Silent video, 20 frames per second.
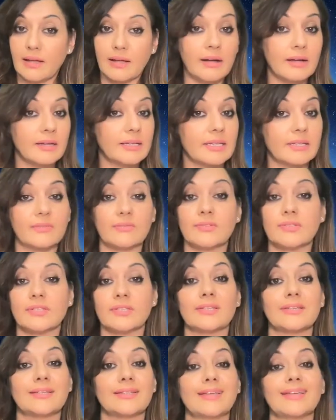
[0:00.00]
are
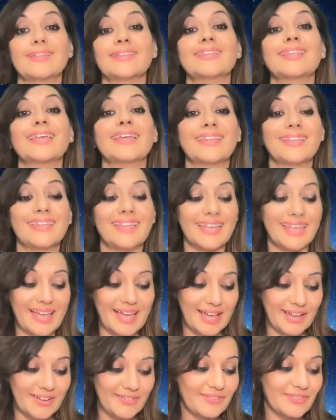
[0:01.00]
gifted, and
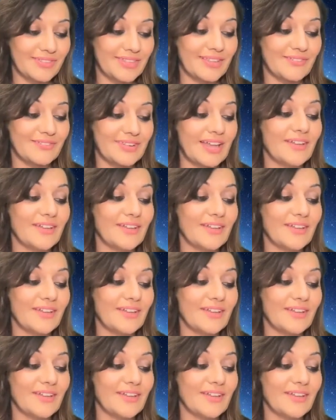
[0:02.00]
they've